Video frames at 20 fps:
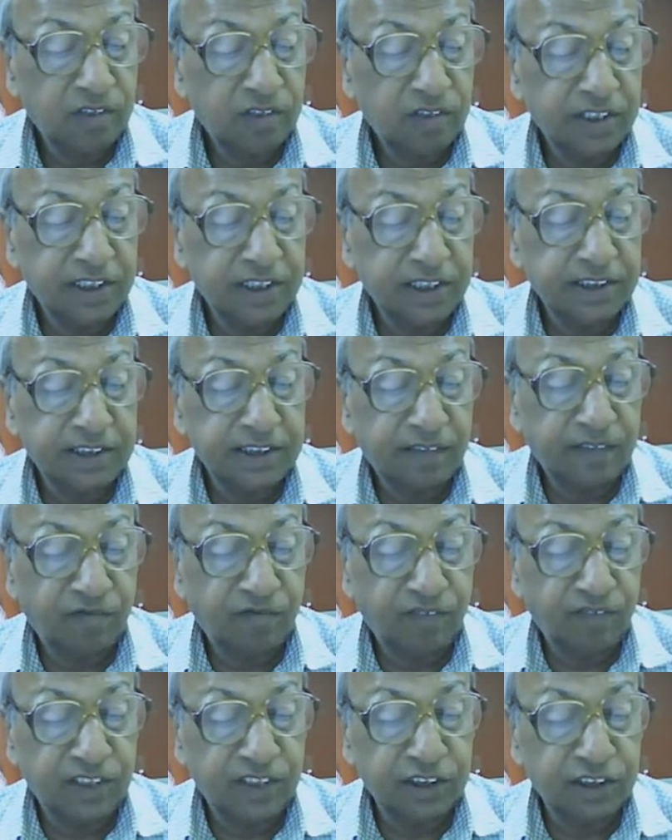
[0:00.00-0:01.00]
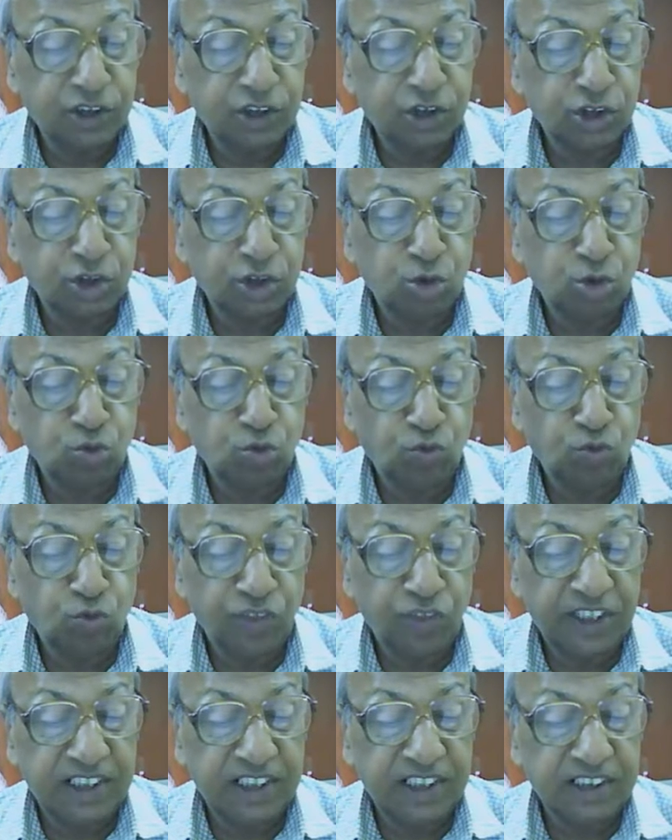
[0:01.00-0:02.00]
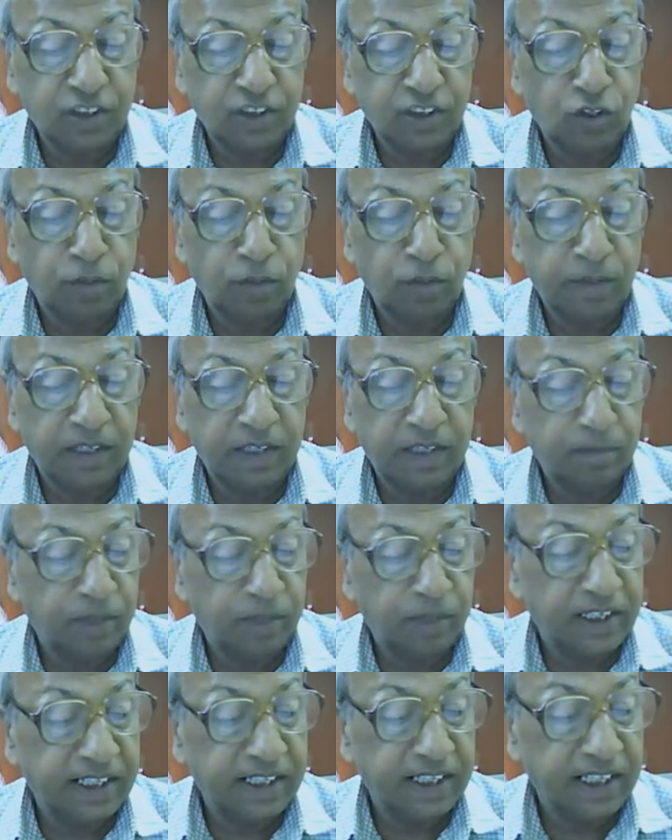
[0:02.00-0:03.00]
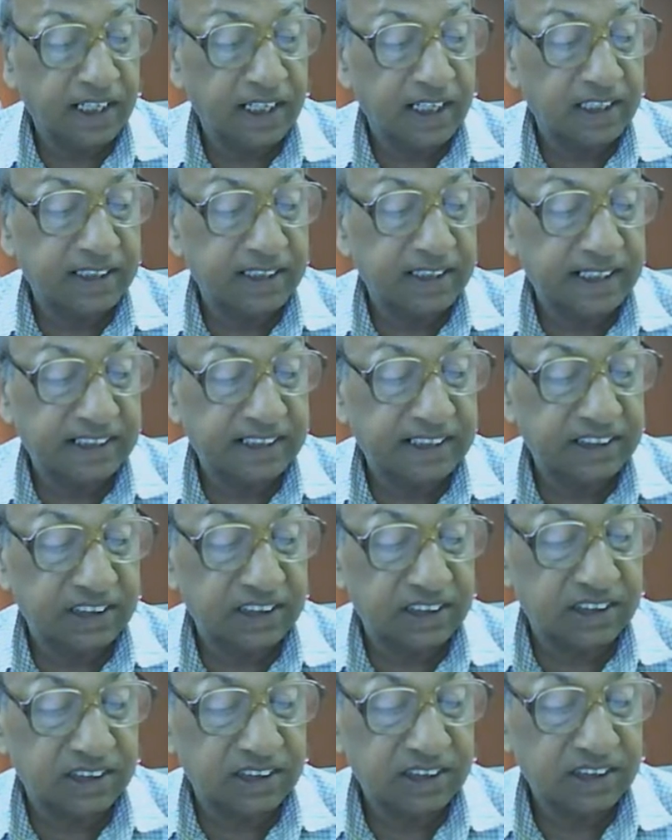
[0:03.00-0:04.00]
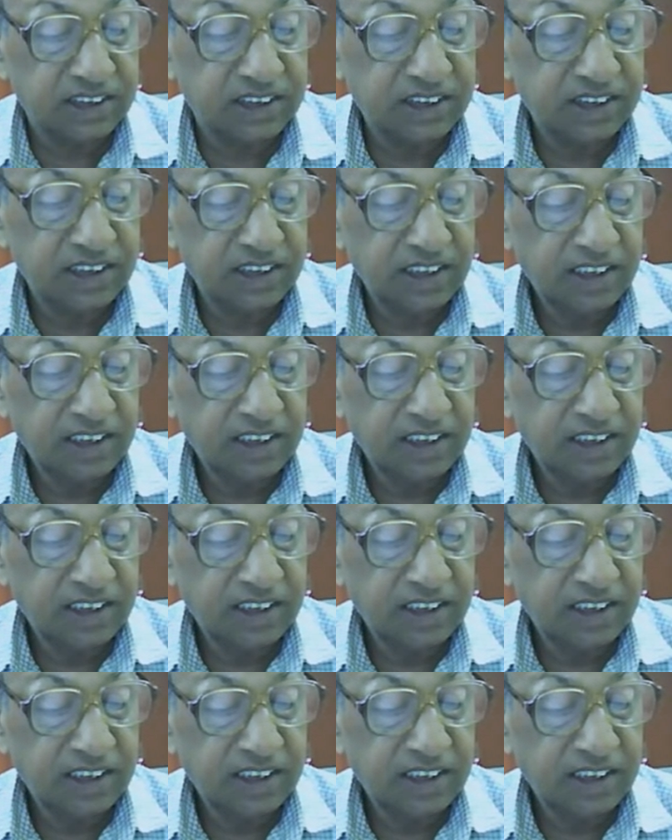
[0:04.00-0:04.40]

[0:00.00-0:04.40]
for his efforts to ease global political tensions.